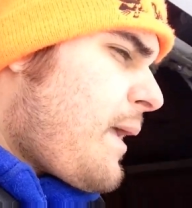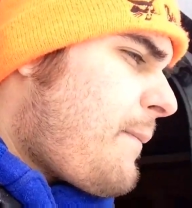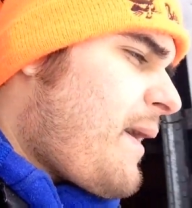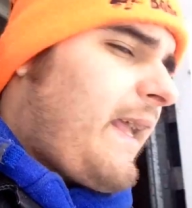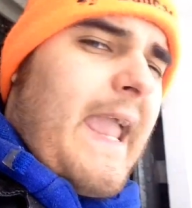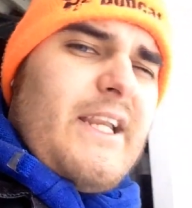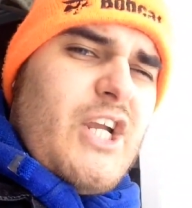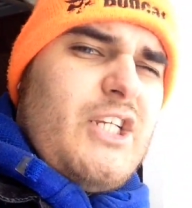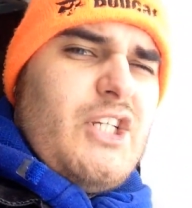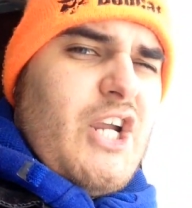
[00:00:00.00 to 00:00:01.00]
but I can't
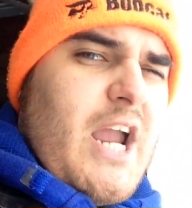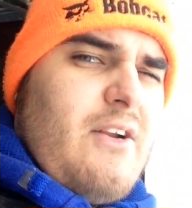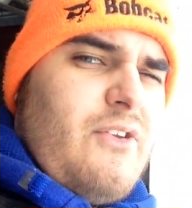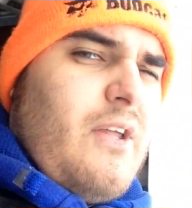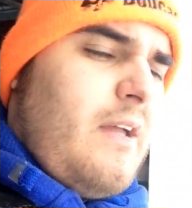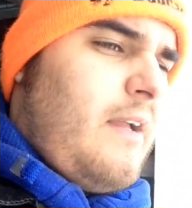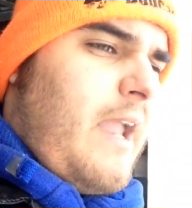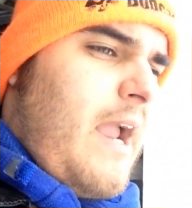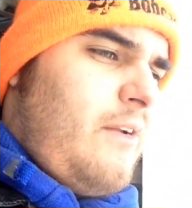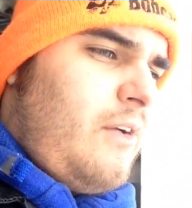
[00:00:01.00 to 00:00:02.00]
change the channels,
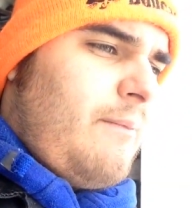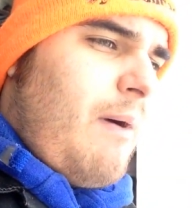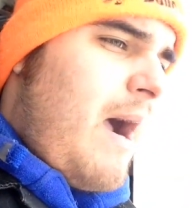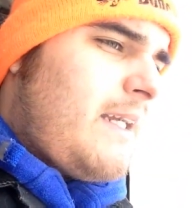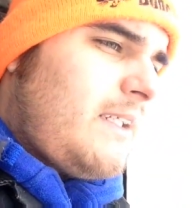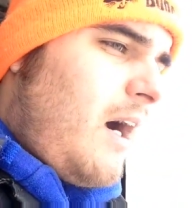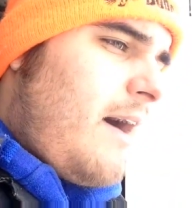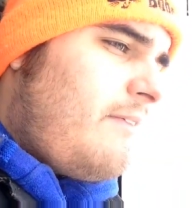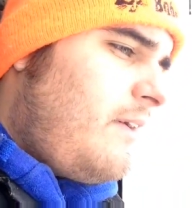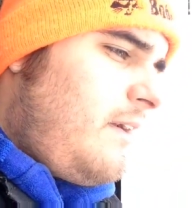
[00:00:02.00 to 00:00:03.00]
can't turn the box
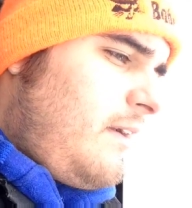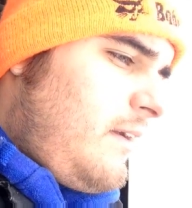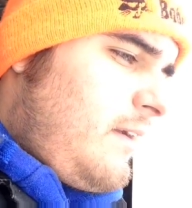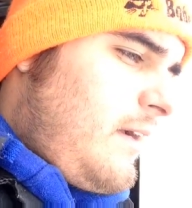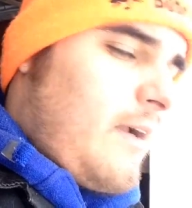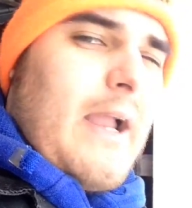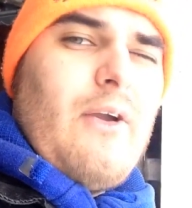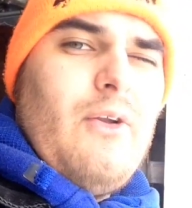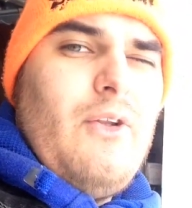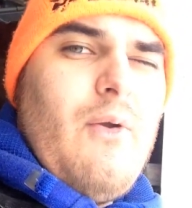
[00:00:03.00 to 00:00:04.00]
off. I, I
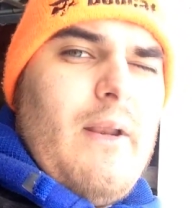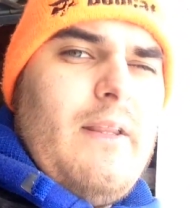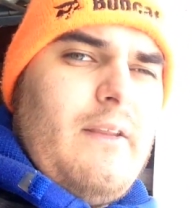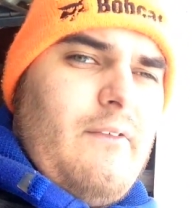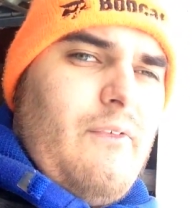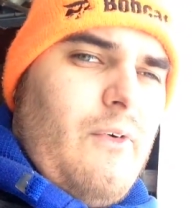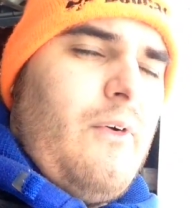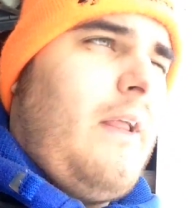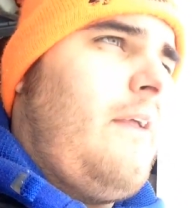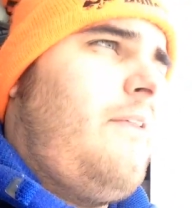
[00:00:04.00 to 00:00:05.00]
couldn't do anything
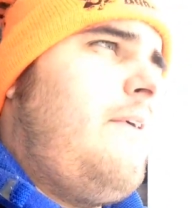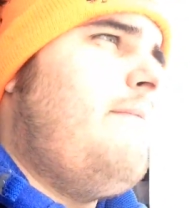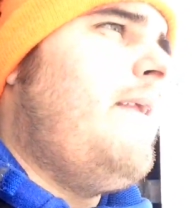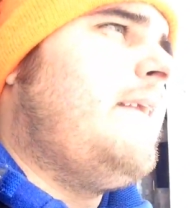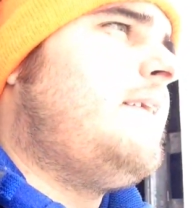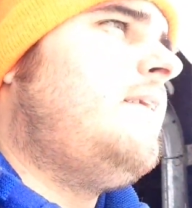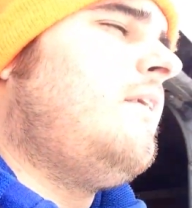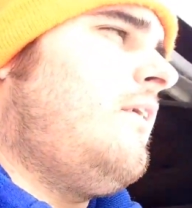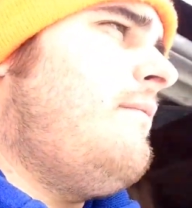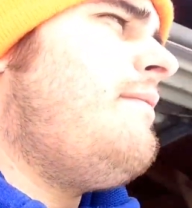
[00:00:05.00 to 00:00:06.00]
for like three minutes,
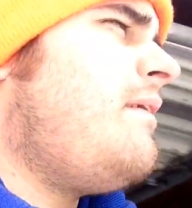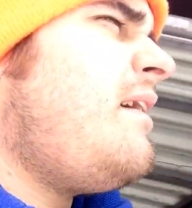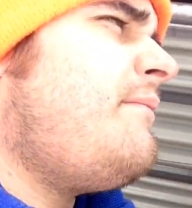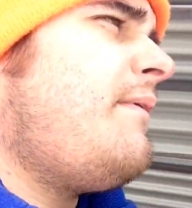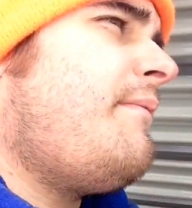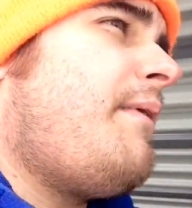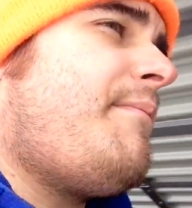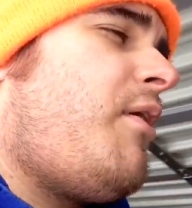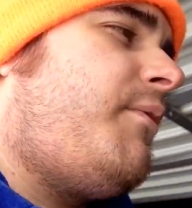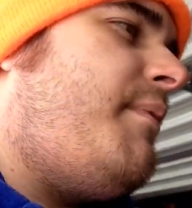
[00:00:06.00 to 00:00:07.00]
or maybe uh,
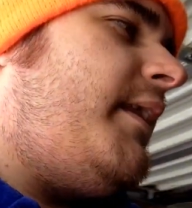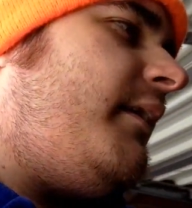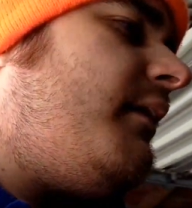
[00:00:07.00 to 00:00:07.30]
about a minute.